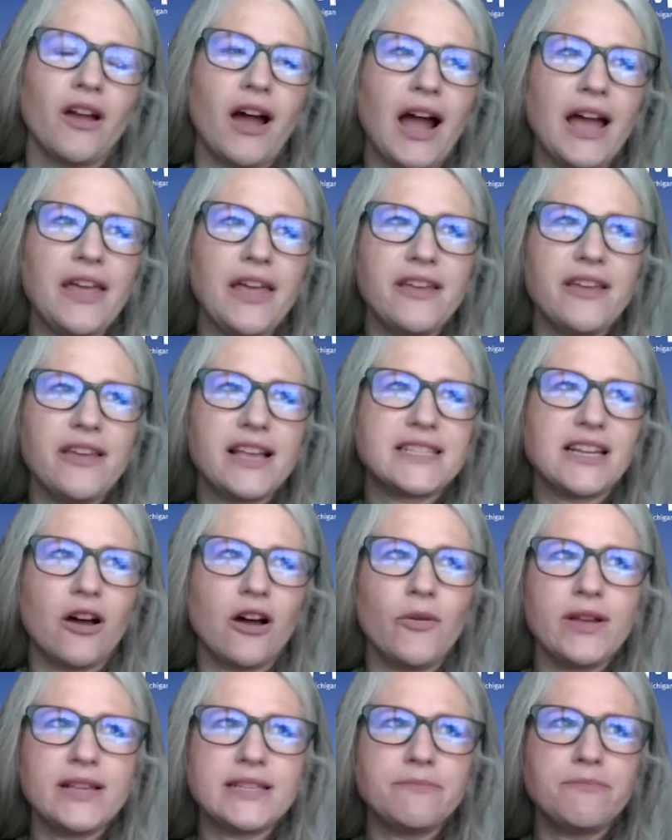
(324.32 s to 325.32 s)
I think it's
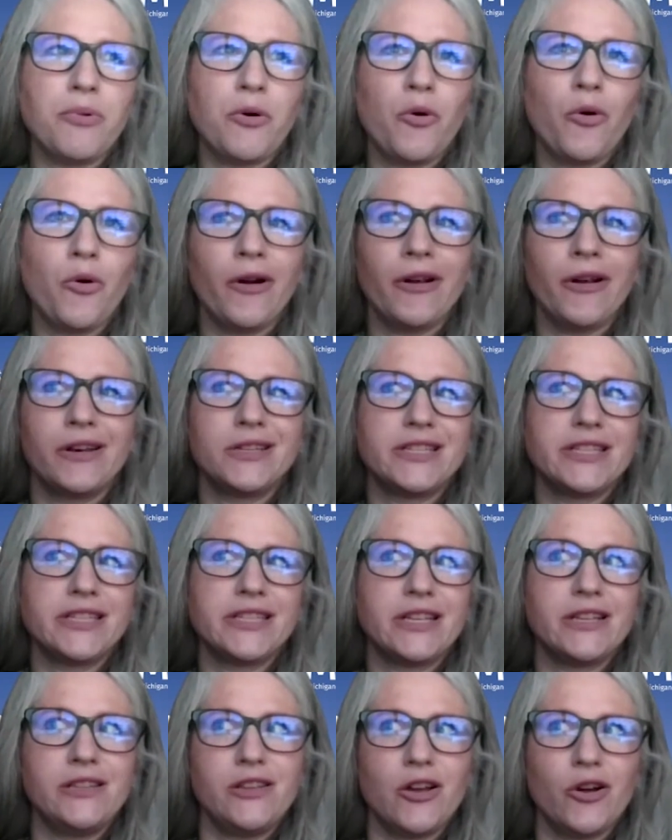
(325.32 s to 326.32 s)
always important to
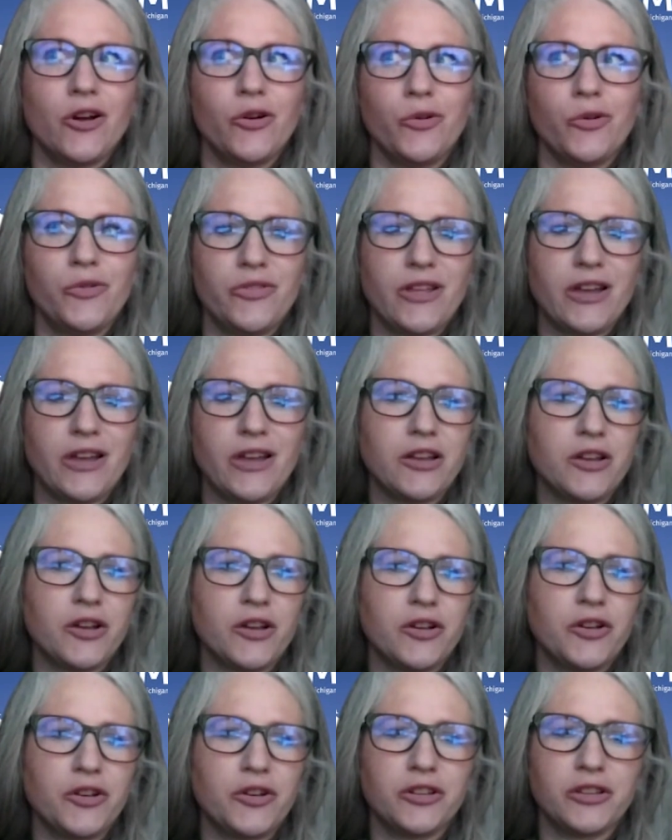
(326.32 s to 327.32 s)
note that
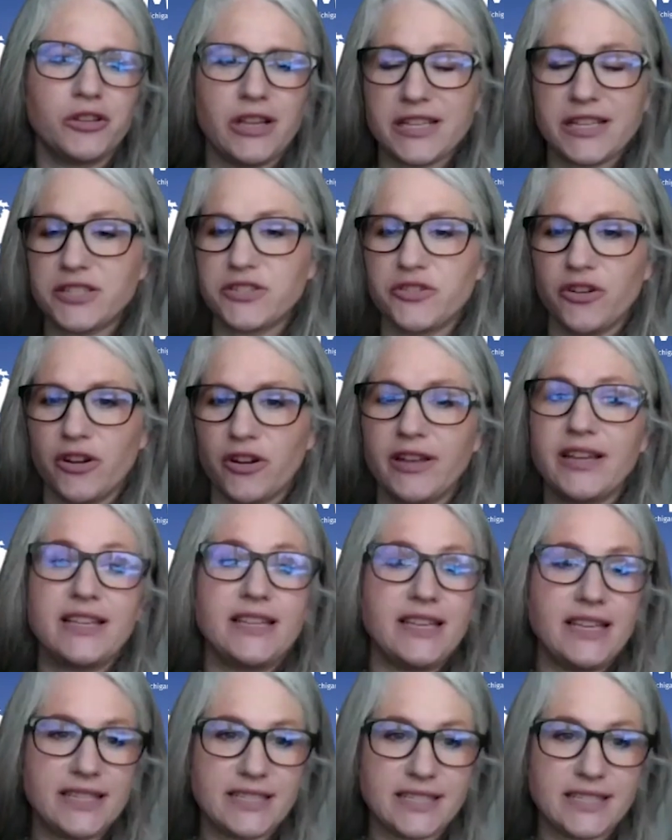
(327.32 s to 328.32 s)
cholesterol
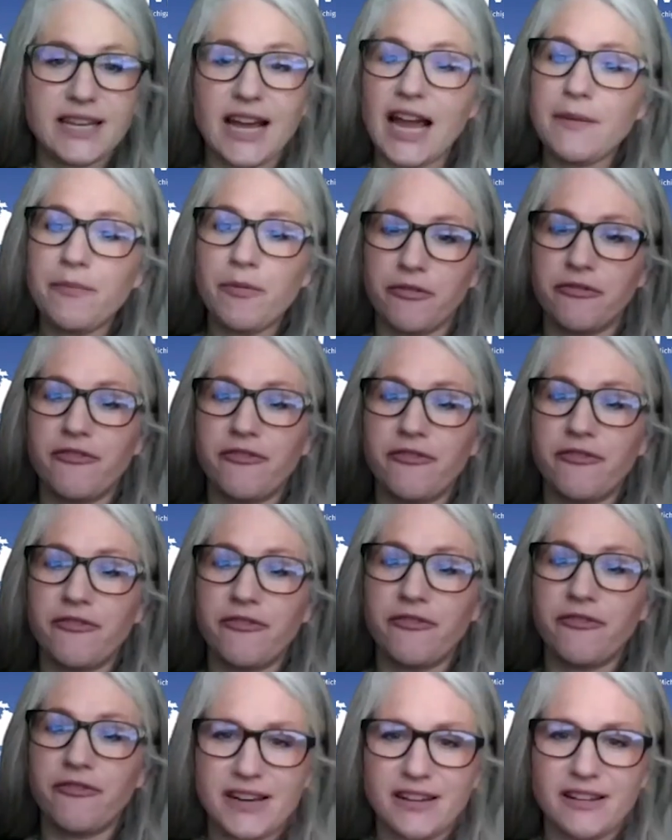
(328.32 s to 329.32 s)
is a type of
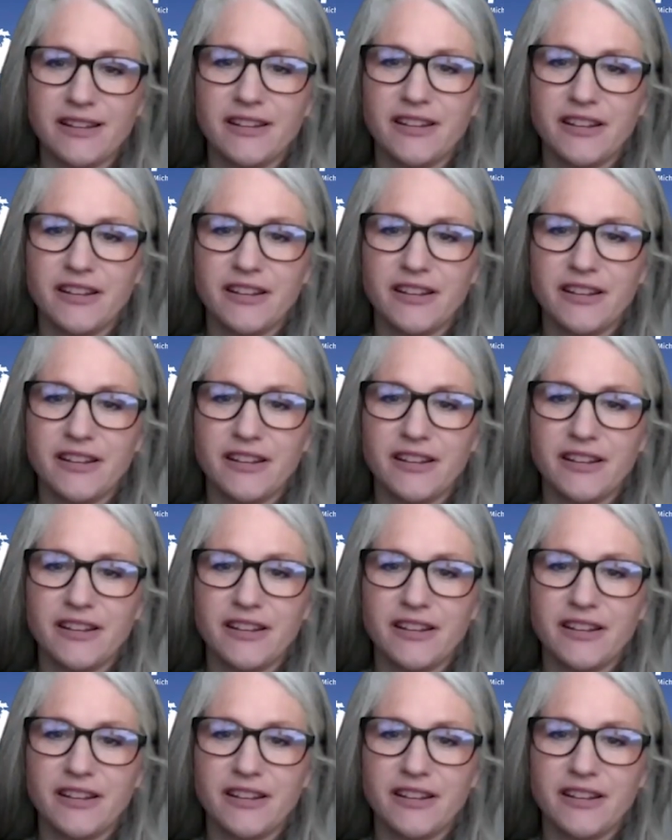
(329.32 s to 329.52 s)
fat